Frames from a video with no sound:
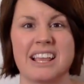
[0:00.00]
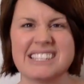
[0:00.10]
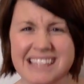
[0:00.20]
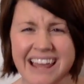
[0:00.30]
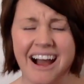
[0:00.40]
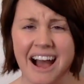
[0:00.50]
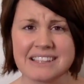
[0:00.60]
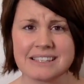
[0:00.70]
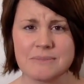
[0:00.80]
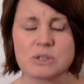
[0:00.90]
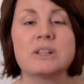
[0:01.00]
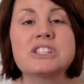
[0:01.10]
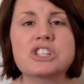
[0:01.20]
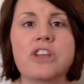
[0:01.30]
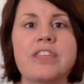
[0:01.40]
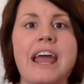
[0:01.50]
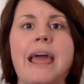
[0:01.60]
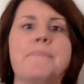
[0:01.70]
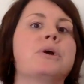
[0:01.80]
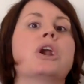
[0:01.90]
Isn't that awesome? So let's start that
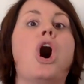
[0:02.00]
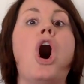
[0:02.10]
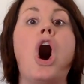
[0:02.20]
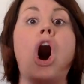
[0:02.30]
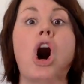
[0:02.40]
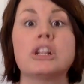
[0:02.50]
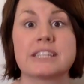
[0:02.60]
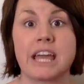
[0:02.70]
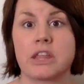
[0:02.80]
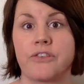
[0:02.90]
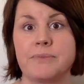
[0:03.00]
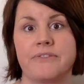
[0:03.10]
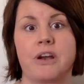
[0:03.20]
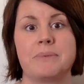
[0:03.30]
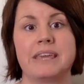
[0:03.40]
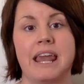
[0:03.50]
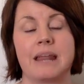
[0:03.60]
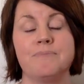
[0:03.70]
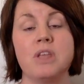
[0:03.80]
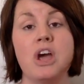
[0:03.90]
and put it all together from the very
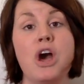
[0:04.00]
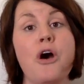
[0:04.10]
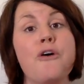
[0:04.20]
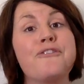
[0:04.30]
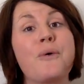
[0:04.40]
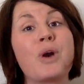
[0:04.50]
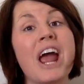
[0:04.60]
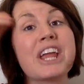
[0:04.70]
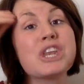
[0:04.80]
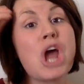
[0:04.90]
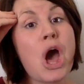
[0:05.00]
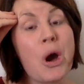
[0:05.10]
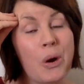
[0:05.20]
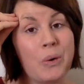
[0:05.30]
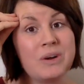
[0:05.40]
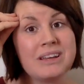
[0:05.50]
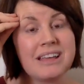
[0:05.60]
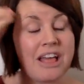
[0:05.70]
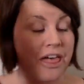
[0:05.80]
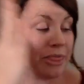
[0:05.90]
beginning. "For I know
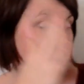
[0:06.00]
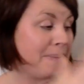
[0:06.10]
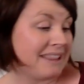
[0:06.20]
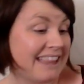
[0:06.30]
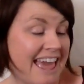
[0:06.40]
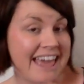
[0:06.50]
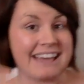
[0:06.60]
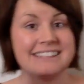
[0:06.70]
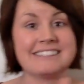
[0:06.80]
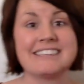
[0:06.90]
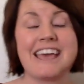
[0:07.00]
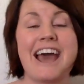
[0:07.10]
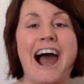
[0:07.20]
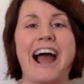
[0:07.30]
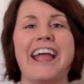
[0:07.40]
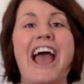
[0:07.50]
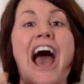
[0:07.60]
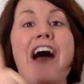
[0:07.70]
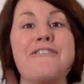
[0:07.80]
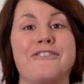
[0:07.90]
the plans I
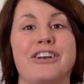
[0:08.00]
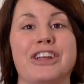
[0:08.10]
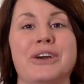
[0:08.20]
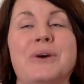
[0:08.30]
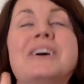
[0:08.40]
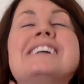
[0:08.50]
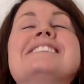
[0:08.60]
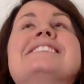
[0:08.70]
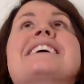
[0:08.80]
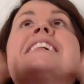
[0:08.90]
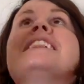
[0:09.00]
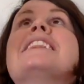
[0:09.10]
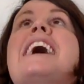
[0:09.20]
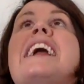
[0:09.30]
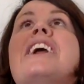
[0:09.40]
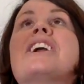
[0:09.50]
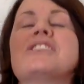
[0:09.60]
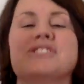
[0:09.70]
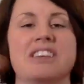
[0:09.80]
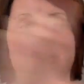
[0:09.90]
have for you,
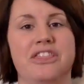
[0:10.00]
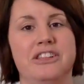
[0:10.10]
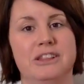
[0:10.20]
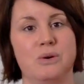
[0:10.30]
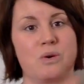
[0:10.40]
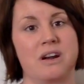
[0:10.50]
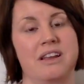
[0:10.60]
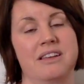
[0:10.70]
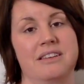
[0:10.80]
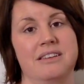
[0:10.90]
declares the Lord.